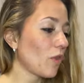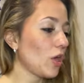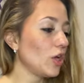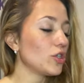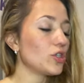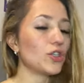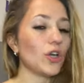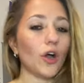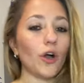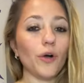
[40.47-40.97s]

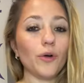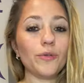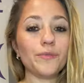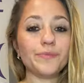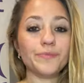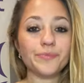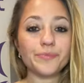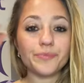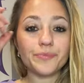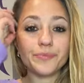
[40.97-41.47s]
So
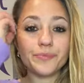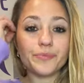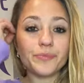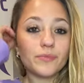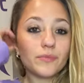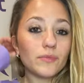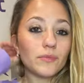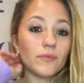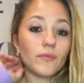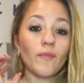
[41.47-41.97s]

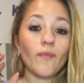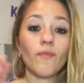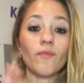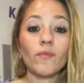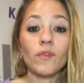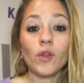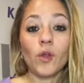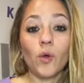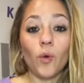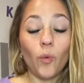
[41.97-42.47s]

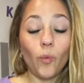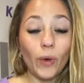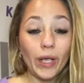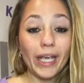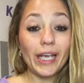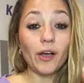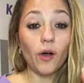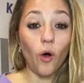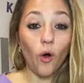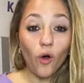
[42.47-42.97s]

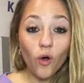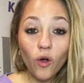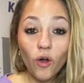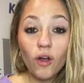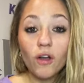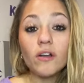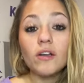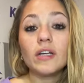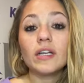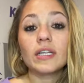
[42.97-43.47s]
we
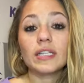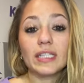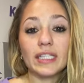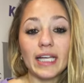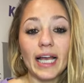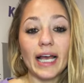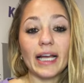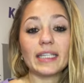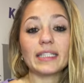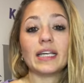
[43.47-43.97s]
all
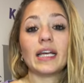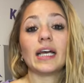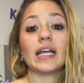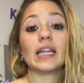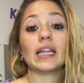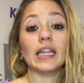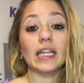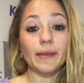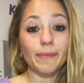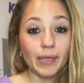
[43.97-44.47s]
set
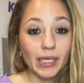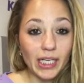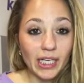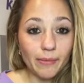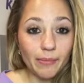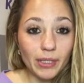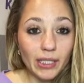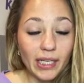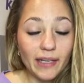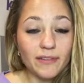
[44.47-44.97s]

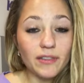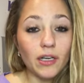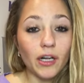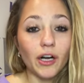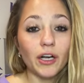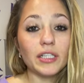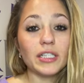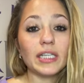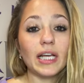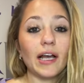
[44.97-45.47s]
limiting beliefs on
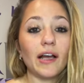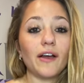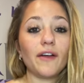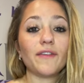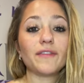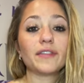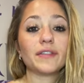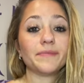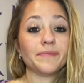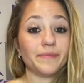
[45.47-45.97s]

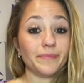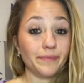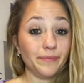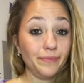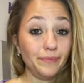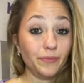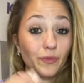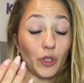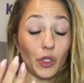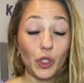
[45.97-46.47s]
ourselves.
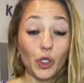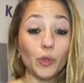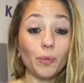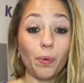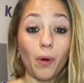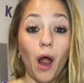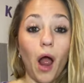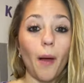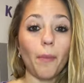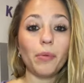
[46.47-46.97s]
You
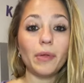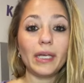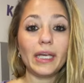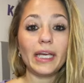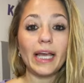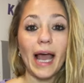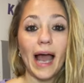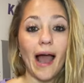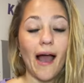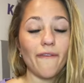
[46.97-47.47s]

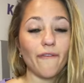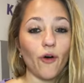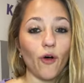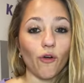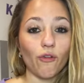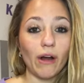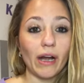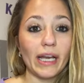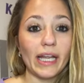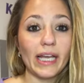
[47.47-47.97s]
probably have
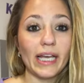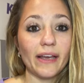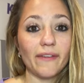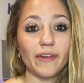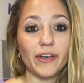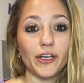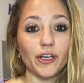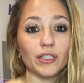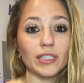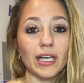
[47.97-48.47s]
already
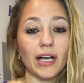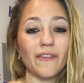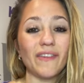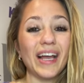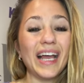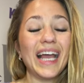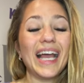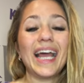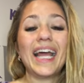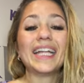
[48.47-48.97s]
given yourself
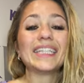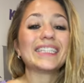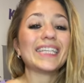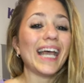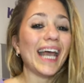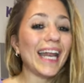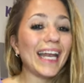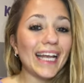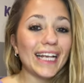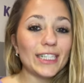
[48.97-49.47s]

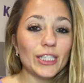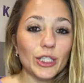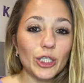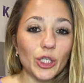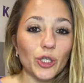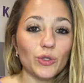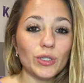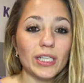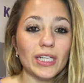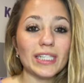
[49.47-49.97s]
10
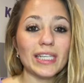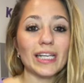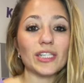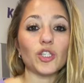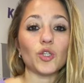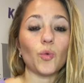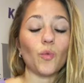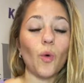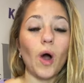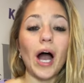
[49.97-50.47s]
excuses as
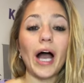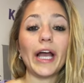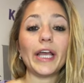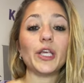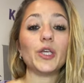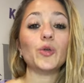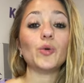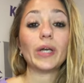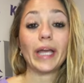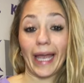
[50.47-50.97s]
to why
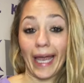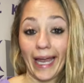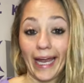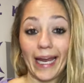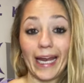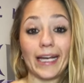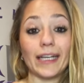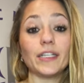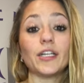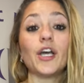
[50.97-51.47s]
you
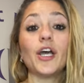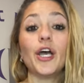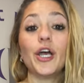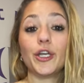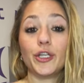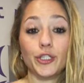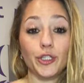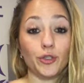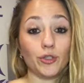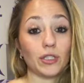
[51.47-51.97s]
can't
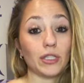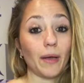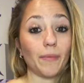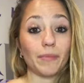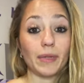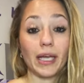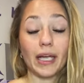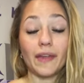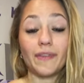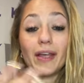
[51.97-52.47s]
do
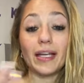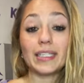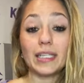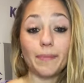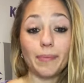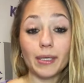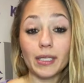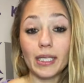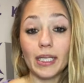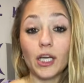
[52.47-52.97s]
something. And they
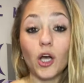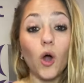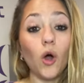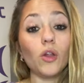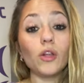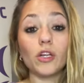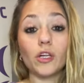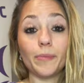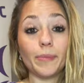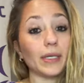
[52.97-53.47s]
typically go a
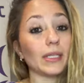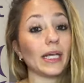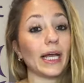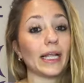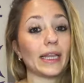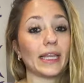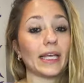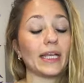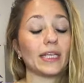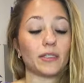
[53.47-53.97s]
little bit
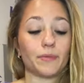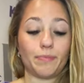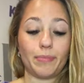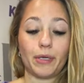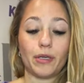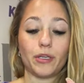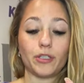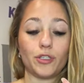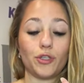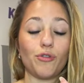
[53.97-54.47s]
like this:
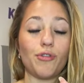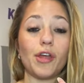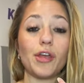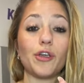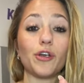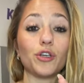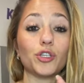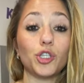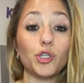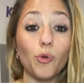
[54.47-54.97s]
because you
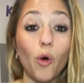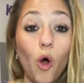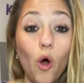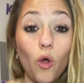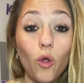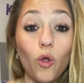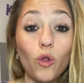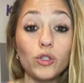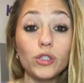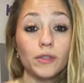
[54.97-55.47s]
think you're too
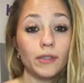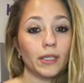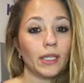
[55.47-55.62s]
old,